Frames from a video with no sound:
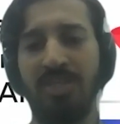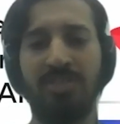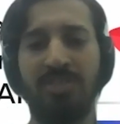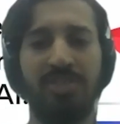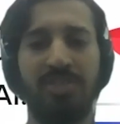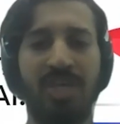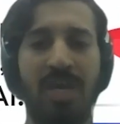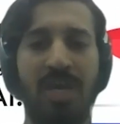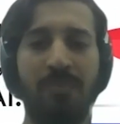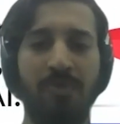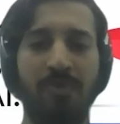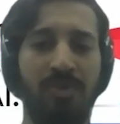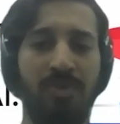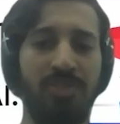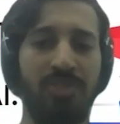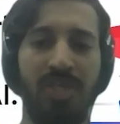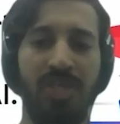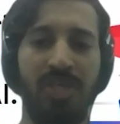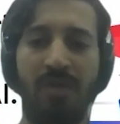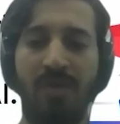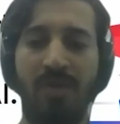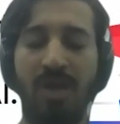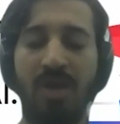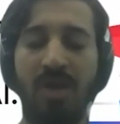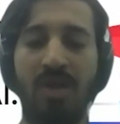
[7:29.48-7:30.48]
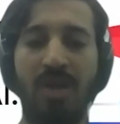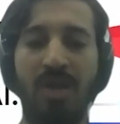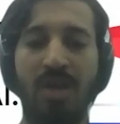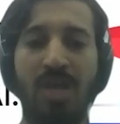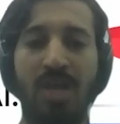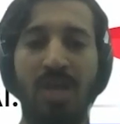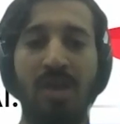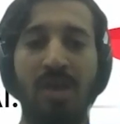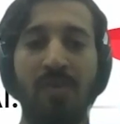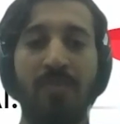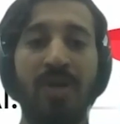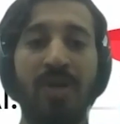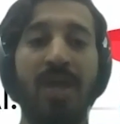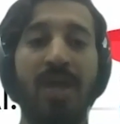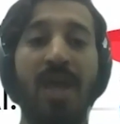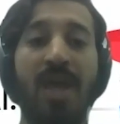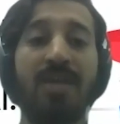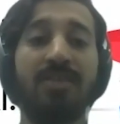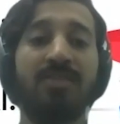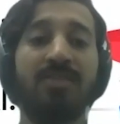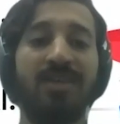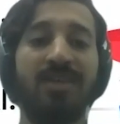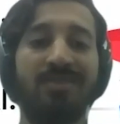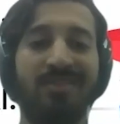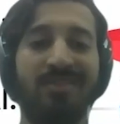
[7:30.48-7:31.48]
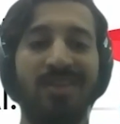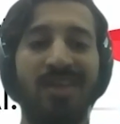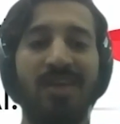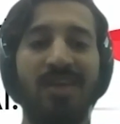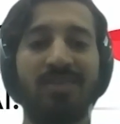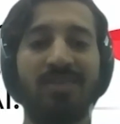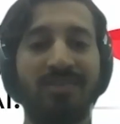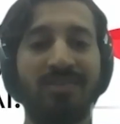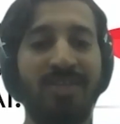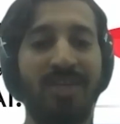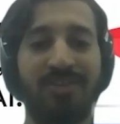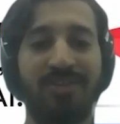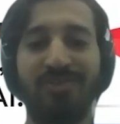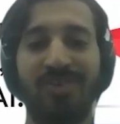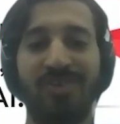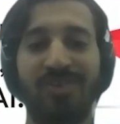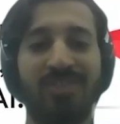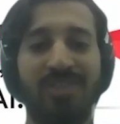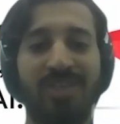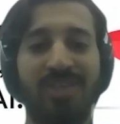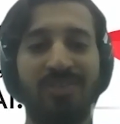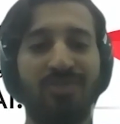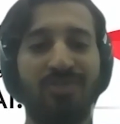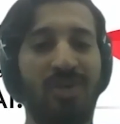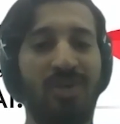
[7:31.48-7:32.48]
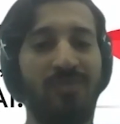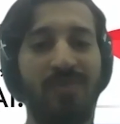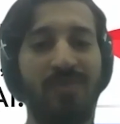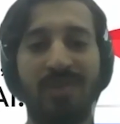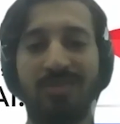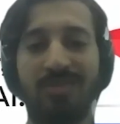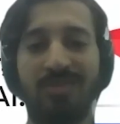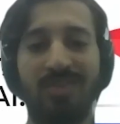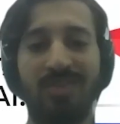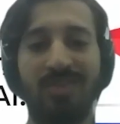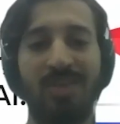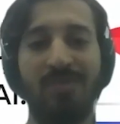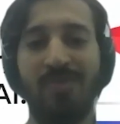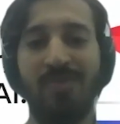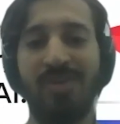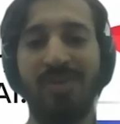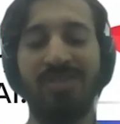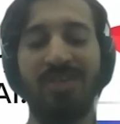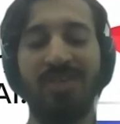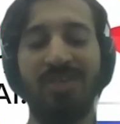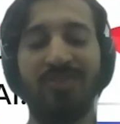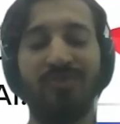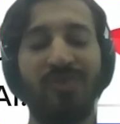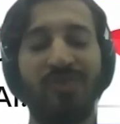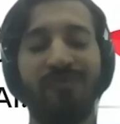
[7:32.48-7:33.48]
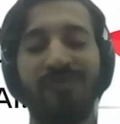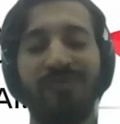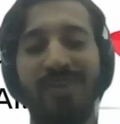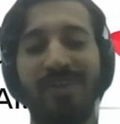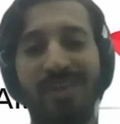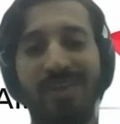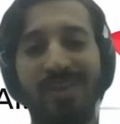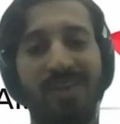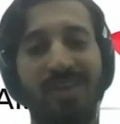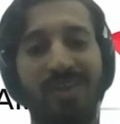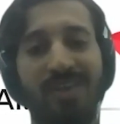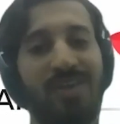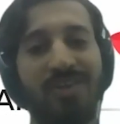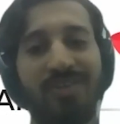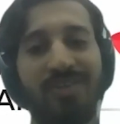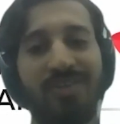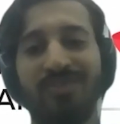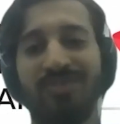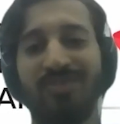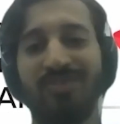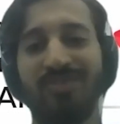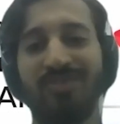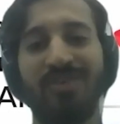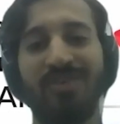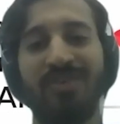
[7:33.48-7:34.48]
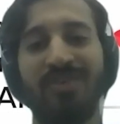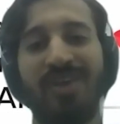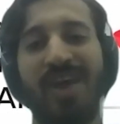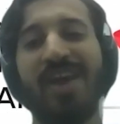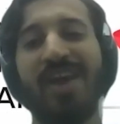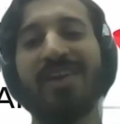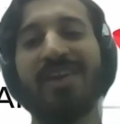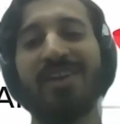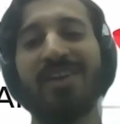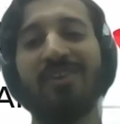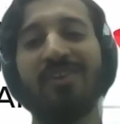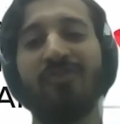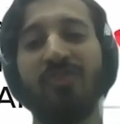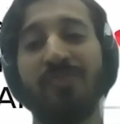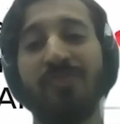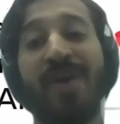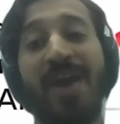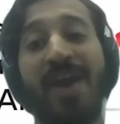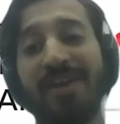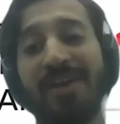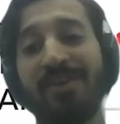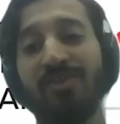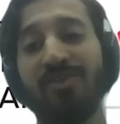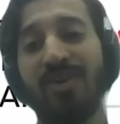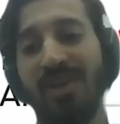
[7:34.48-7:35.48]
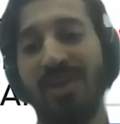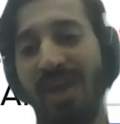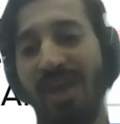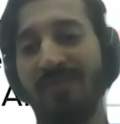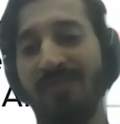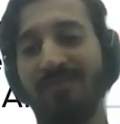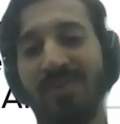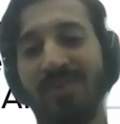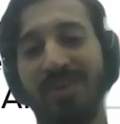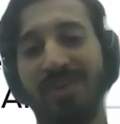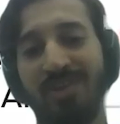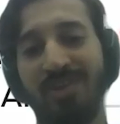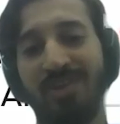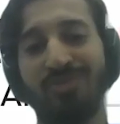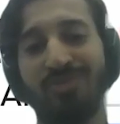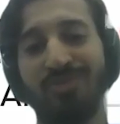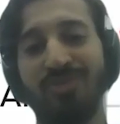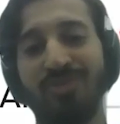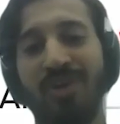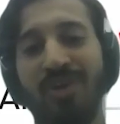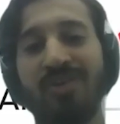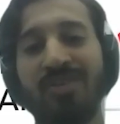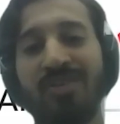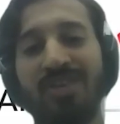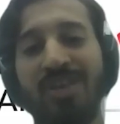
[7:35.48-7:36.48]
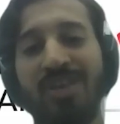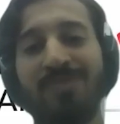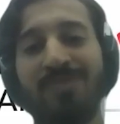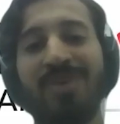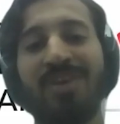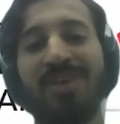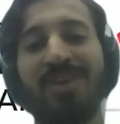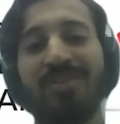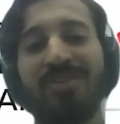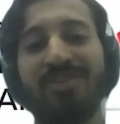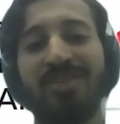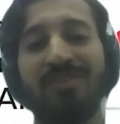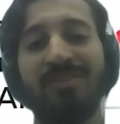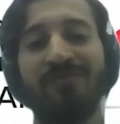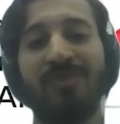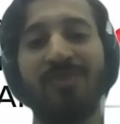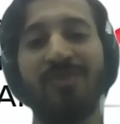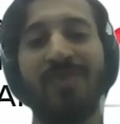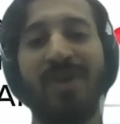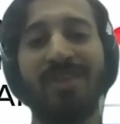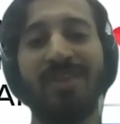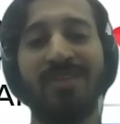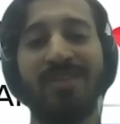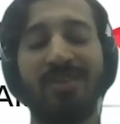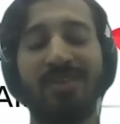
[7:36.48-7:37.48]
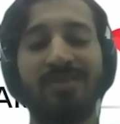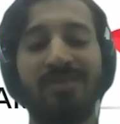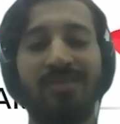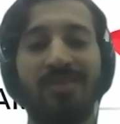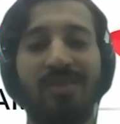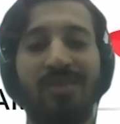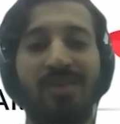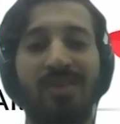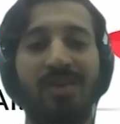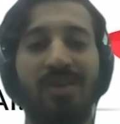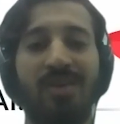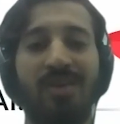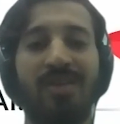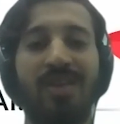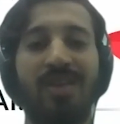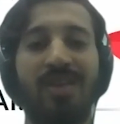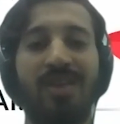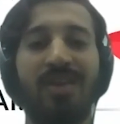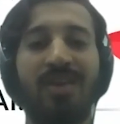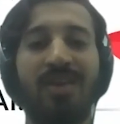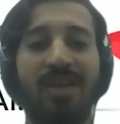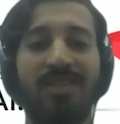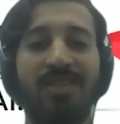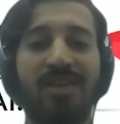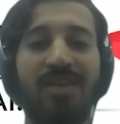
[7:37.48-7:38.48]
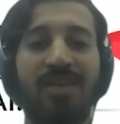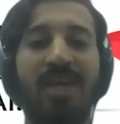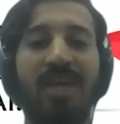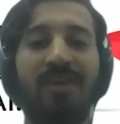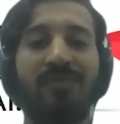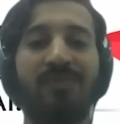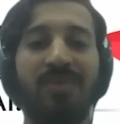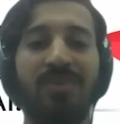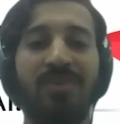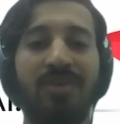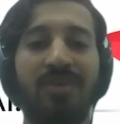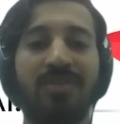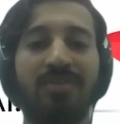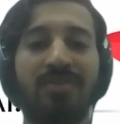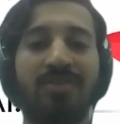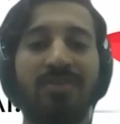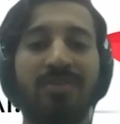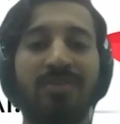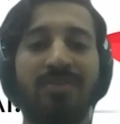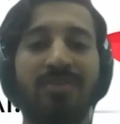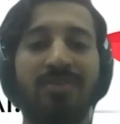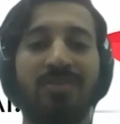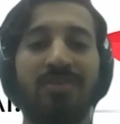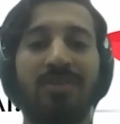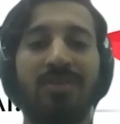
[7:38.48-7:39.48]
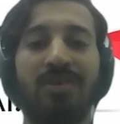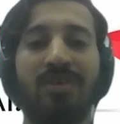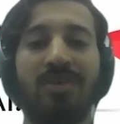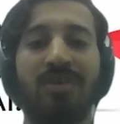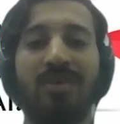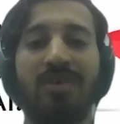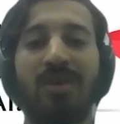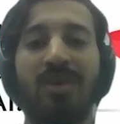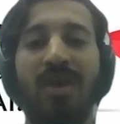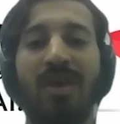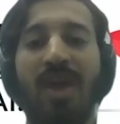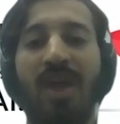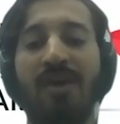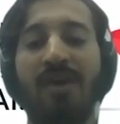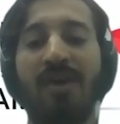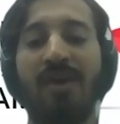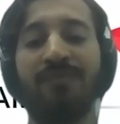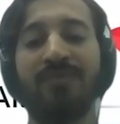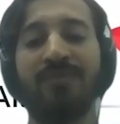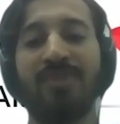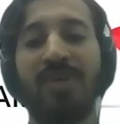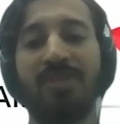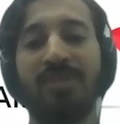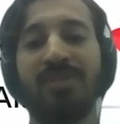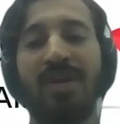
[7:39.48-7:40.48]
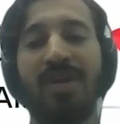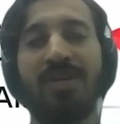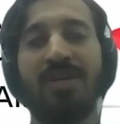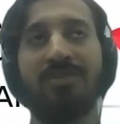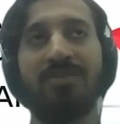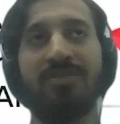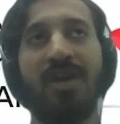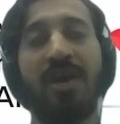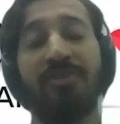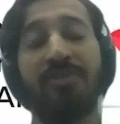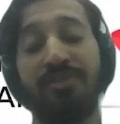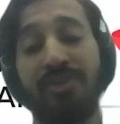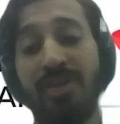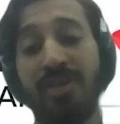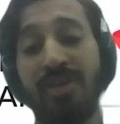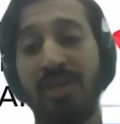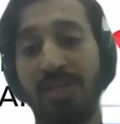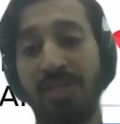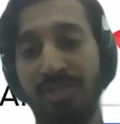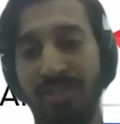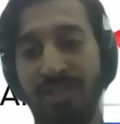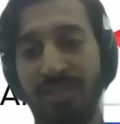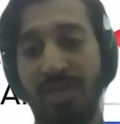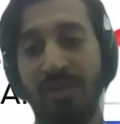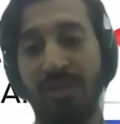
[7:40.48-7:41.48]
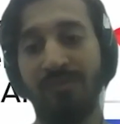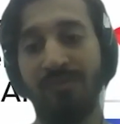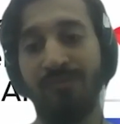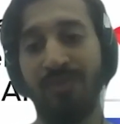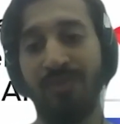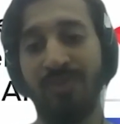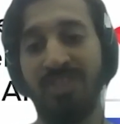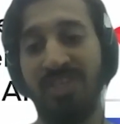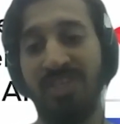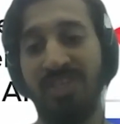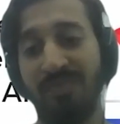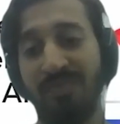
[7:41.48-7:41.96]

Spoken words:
or Java. But as they say, technology is always emerging swiftly. So right now we might not have a strong gaming engine for Python like other languages have, such as Unreal Engine for C++